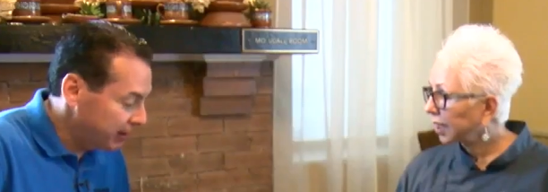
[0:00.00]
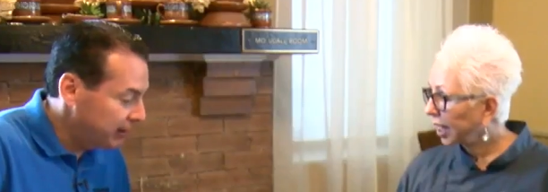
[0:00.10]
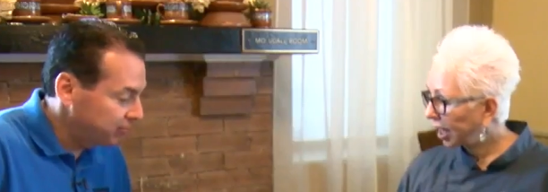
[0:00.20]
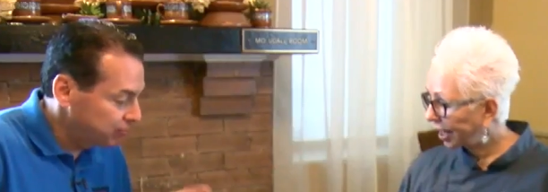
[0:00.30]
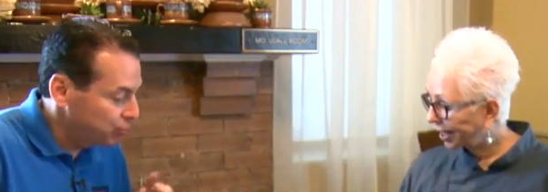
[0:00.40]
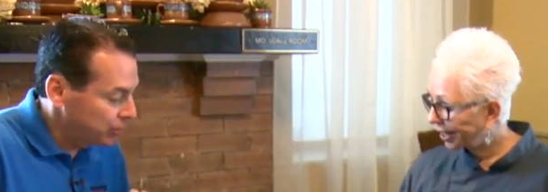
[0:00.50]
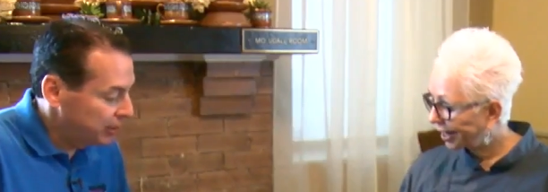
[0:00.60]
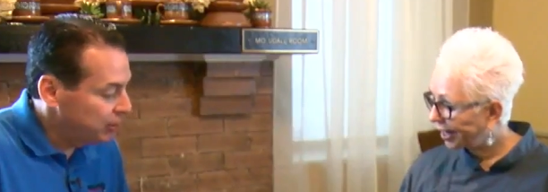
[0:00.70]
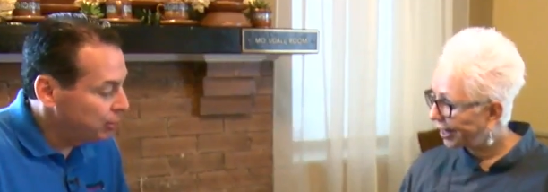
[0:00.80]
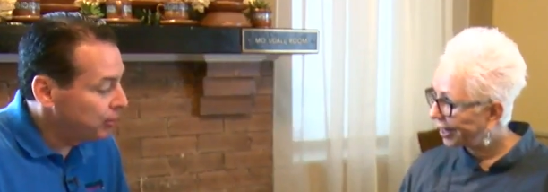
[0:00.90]
Speaker 1: I will
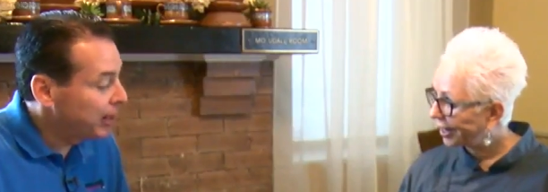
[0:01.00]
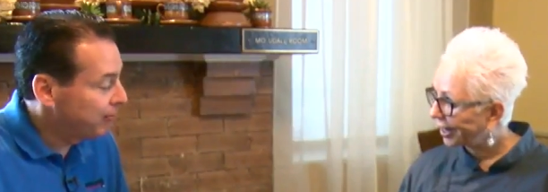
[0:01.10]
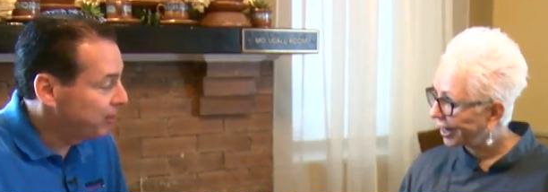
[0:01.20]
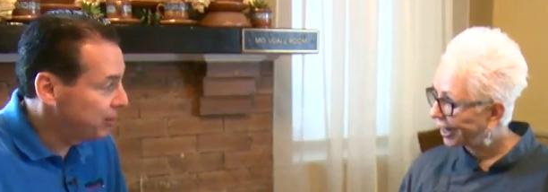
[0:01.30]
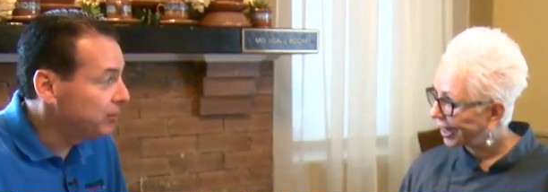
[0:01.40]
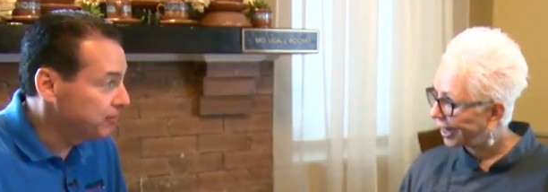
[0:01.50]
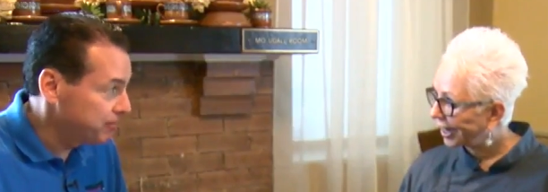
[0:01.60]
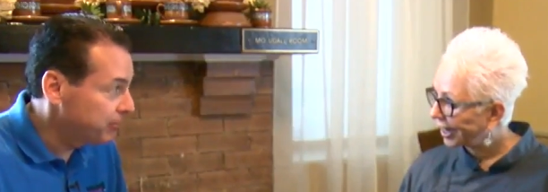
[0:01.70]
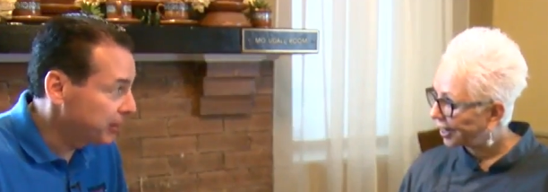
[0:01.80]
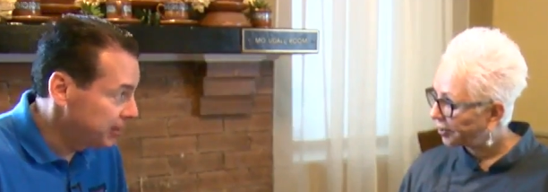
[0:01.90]
let you know that I've eaten
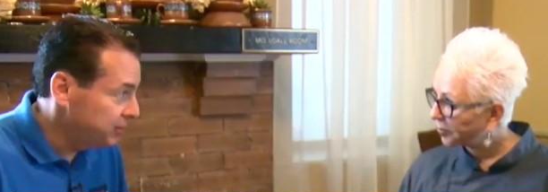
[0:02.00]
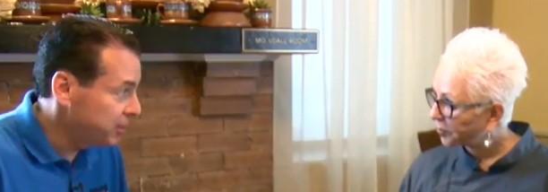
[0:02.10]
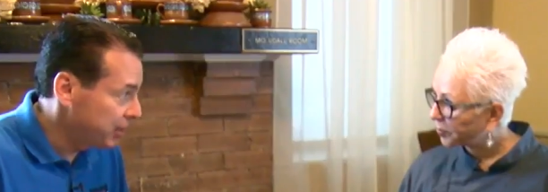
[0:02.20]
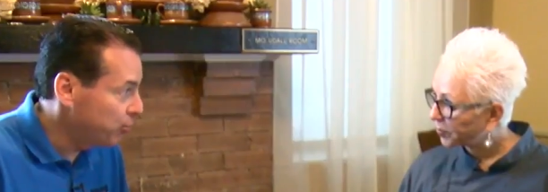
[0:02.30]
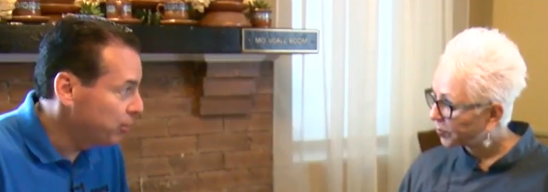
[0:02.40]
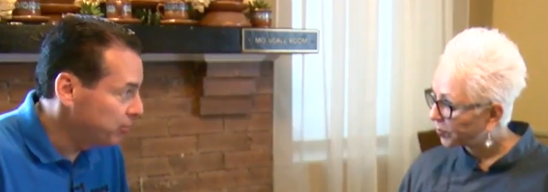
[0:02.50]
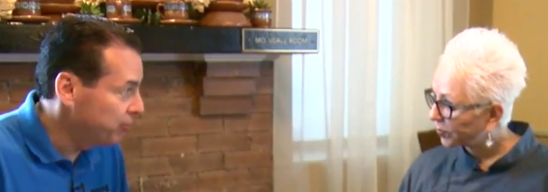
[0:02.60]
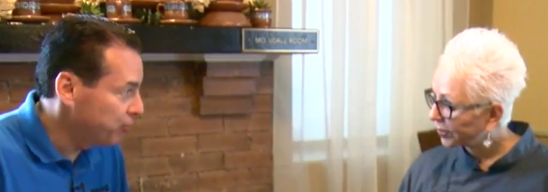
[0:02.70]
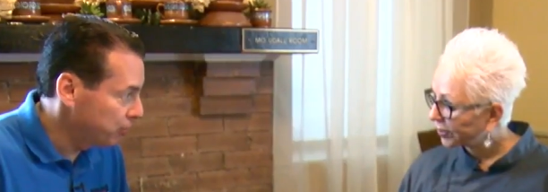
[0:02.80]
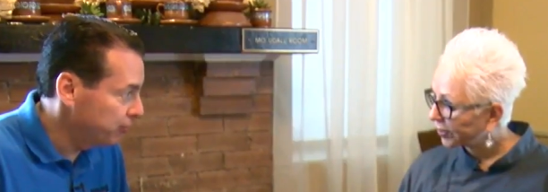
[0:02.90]
an entire one
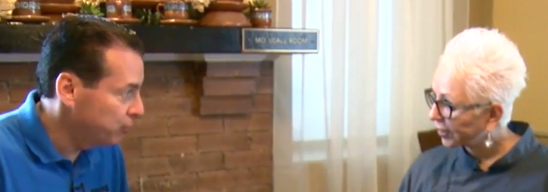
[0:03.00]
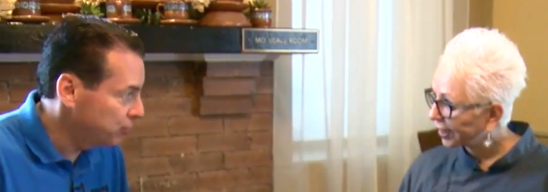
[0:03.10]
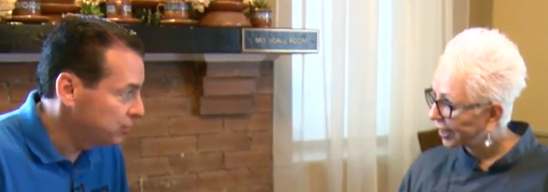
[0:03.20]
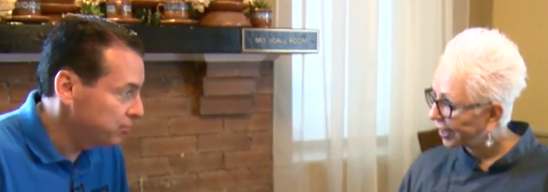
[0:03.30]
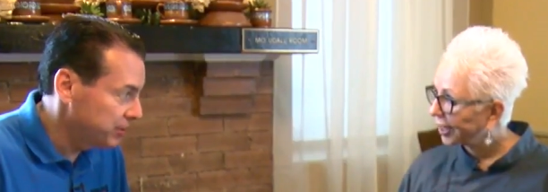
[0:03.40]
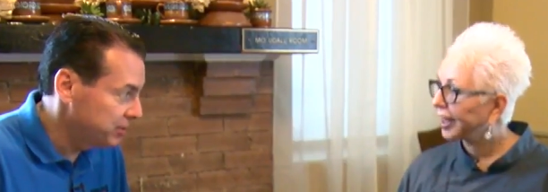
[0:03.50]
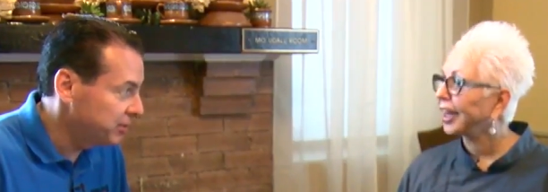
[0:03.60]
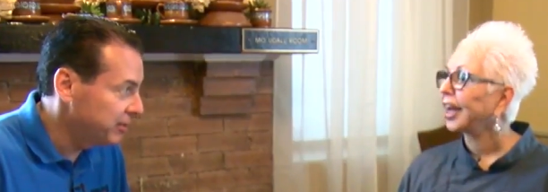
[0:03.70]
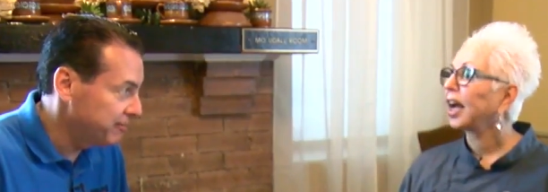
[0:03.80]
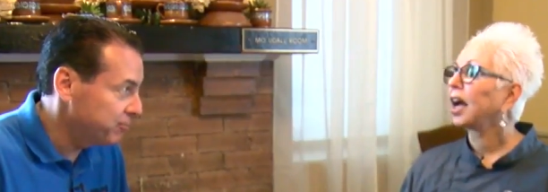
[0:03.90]
before of yours, but
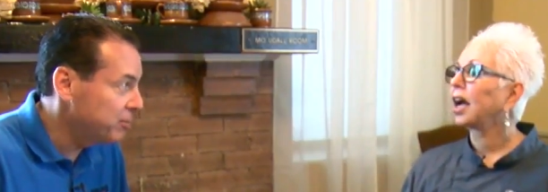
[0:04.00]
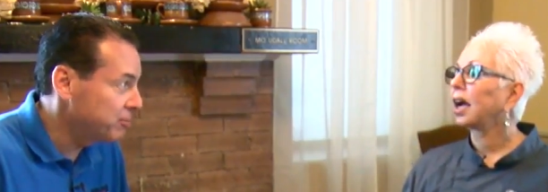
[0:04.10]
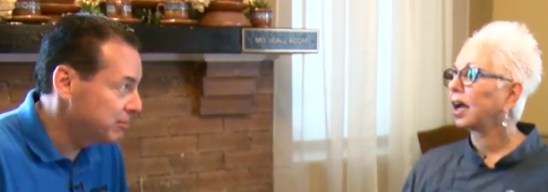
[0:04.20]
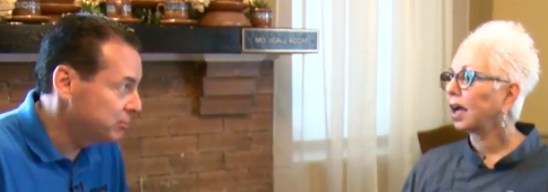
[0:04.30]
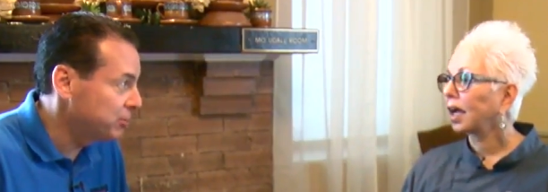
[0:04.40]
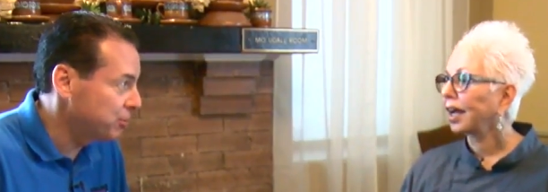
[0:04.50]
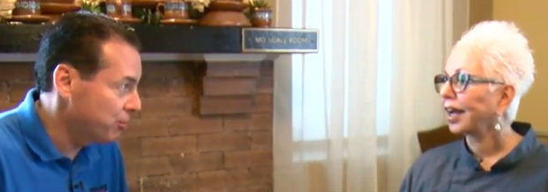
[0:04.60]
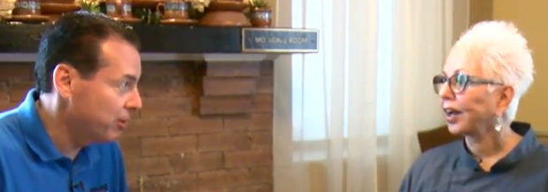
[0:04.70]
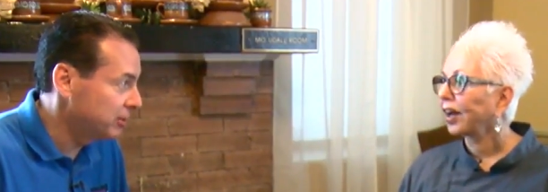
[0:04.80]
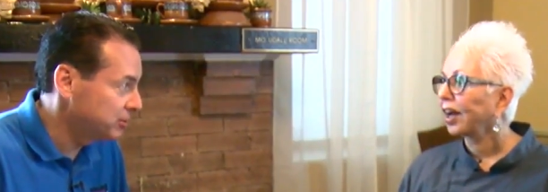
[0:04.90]
uh, it comes at a
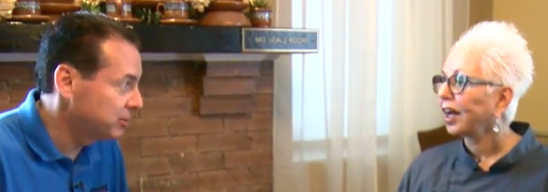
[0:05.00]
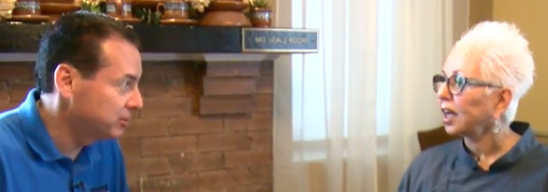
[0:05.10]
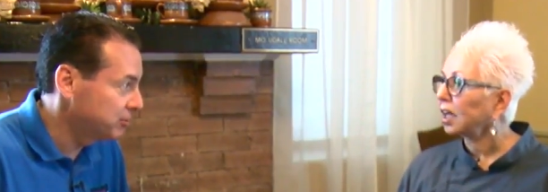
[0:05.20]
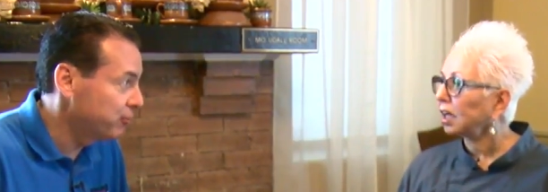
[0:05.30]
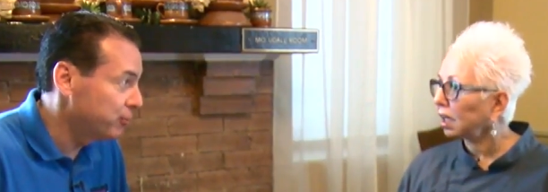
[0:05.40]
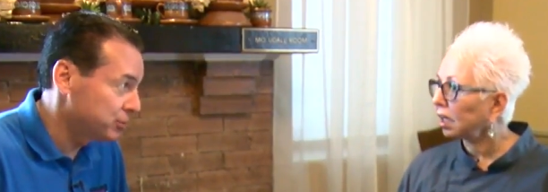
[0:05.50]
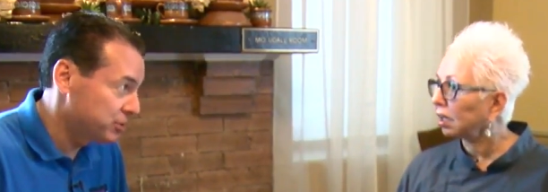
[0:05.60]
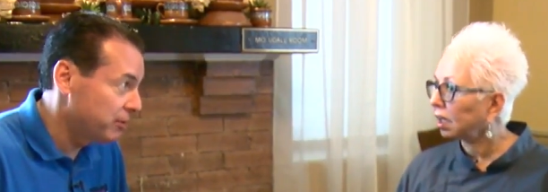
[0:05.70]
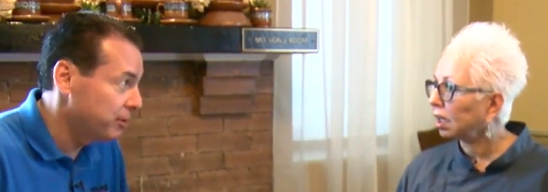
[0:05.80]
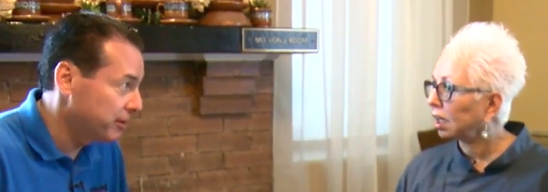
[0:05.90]
cost. It's it, a full
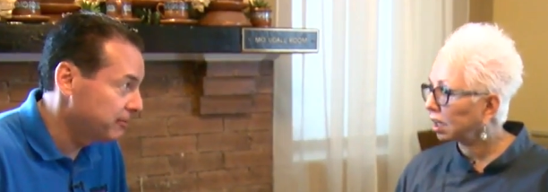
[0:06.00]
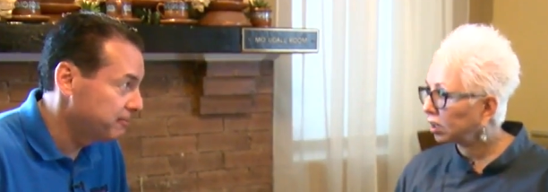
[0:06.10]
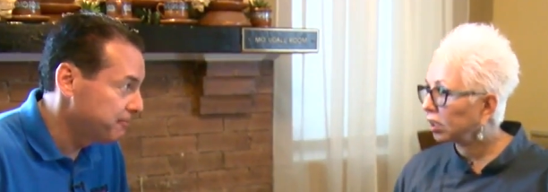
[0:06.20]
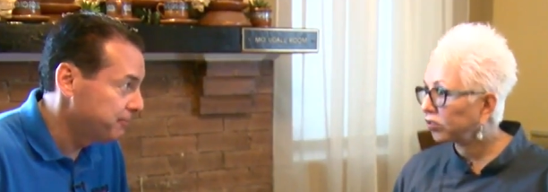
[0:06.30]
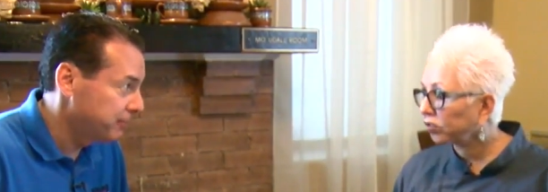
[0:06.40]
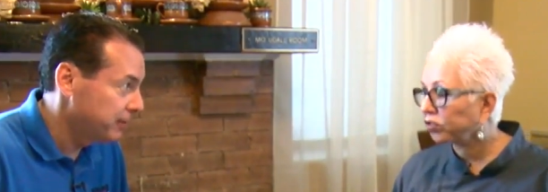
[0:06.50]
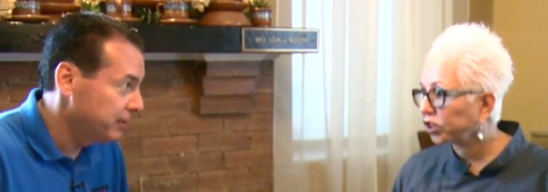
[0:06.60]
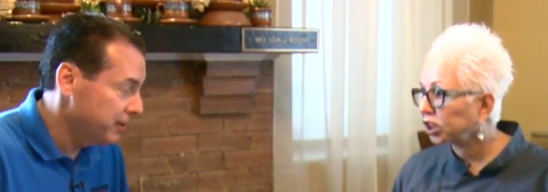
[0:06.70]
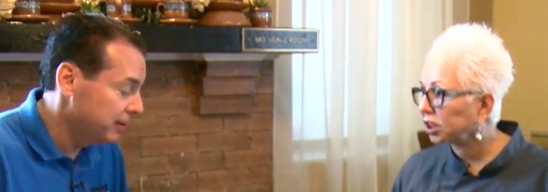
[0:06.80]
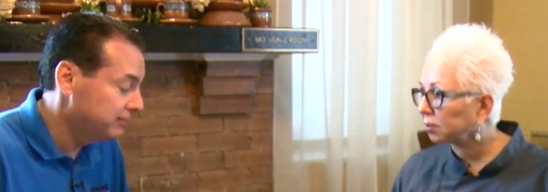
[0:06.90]
stomach. It is a
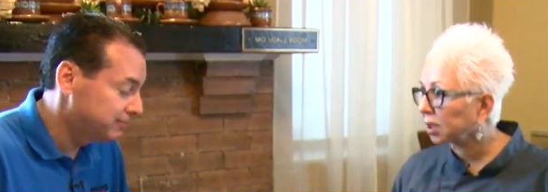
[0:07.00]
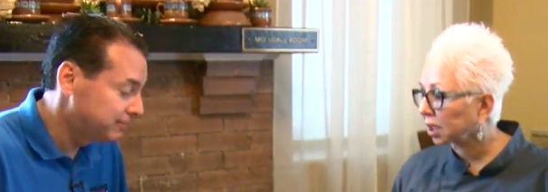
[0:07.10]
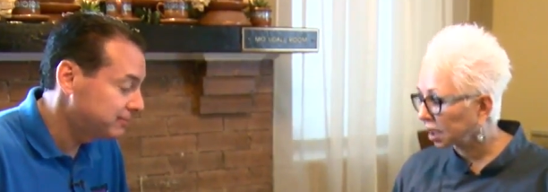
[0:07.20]
full yeah. stomach,